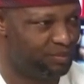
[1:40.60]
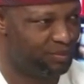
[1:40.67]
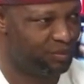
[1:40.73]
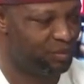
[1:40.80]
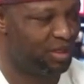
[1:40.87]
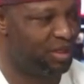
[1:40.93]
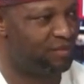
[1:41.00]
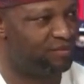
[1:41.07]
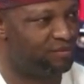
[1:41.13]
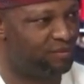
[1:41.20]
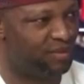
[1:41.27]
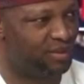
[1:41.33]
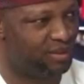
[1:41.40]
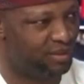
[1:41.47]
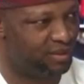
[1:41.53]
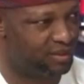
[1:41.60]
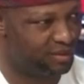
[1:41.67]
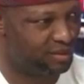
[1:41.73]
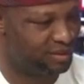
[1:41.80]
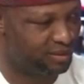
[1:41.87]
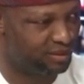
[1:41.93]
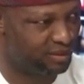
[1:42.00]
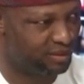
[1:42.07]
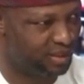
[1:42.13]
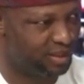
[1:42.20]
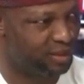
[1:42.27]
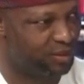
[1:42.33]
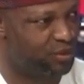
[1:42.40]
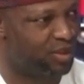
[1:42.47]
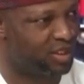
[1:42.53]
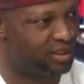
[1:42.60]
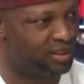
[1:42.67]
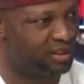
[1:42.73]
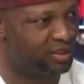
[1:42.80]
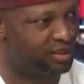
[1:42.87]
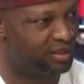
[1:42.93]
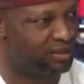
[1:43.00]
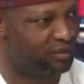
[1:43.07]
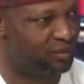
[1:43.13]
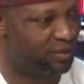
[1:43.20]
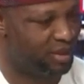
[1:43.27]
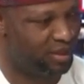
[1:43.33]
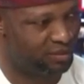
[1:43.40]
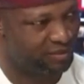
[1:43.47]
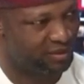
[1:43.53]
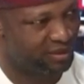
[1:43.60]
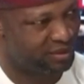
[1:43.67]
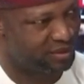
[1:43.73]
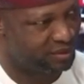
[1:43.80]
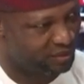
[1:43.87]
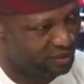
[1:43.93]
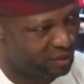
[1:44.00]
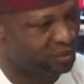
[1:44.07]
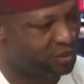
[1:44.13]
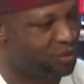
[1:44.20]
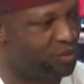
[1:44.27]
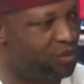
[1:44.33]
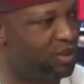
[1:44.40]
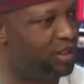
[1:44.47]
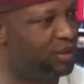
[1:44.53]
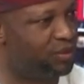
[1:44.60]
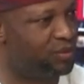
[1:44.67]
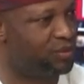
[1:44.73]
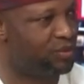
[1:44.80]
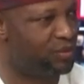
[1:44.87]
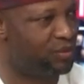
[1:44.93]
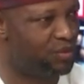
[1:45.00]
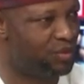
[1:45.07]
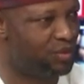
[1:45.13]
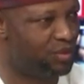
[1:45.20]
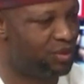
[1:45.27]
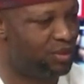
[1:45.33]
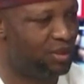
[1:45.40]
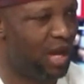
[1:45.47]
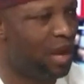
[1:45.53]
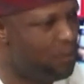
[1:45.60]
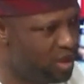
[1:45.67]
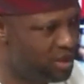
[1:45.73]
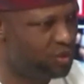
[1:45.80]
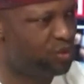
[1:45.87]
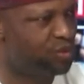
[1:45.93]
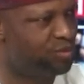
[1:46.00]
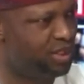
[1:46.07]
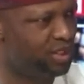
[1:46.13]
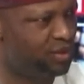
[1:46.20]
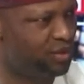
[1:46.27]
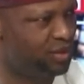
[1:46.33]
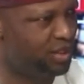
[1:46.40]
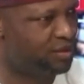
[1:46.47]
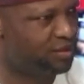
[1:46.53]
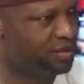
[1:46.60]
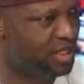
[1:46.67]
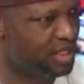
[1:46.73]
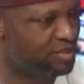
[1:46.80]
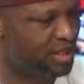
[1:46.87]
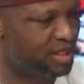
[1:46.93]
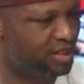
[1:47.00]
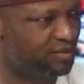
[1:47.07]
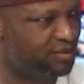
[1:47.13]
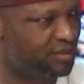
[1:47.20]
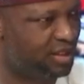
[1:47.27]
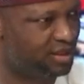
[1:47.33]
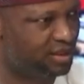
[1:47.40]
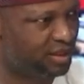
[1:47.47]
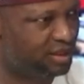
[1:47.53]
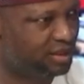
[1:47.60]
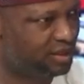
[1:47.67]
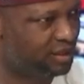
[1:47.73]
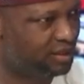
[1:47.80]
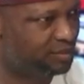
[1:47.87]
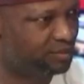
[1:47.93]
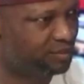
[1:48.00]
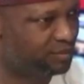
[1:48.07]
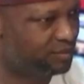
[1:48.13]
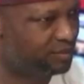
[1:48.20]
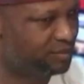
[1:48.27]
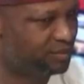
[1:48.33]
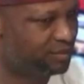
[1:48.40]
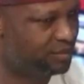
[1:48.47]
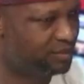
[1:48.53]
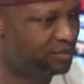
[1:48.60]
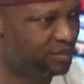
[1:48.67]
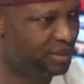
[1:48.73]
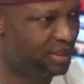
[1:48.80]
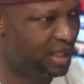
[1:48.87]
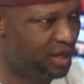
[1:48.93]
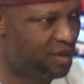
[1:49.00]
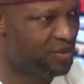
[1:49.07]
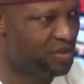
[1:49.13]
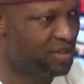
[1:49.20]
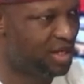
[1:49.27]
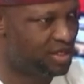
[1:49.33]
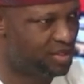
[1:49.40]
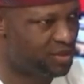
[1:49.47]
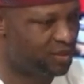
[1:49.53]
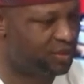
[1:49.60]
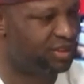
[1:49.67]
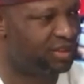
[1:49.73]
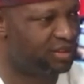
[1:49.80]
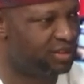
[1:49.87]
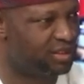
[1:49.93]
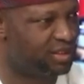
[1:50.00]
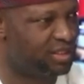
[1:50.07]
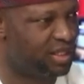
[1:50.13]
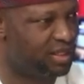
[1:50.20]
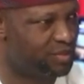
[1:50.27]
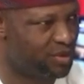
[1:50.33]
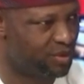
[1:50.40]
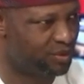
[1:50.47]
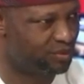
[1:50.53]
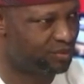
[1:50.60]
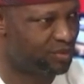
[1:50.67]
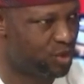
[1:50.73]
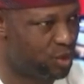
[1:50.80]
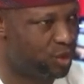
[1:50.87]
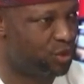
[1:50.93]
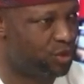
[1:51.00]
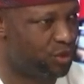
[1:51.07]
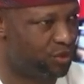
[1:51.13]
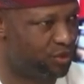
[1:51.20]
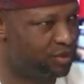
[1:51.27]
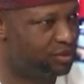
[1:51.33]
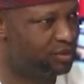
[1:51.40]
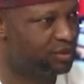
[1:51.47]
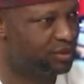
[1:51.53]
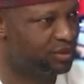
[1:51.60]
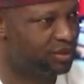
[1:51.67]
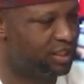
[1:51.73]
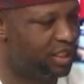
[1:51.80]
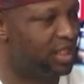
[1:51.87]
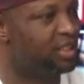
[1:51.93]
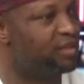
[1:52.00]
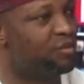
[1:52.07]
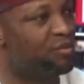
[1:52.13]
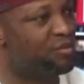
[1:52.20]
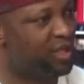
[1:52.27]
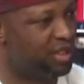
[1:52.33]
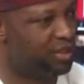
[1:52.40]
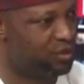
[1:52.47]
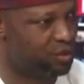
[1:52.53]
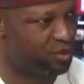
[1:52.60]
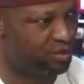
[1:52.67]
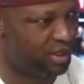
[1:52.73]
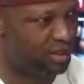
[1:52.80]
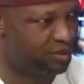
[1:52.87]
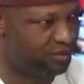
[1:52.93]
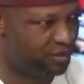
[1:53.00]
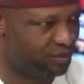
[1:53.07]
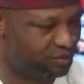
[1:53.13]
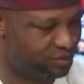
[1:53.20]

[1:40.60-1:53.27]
We have the the Duarte, we have the Dr. Gunkelu. I went into Bode George's house despite the fact that um, the House has nothing in terms of structure that can even make you to be governor.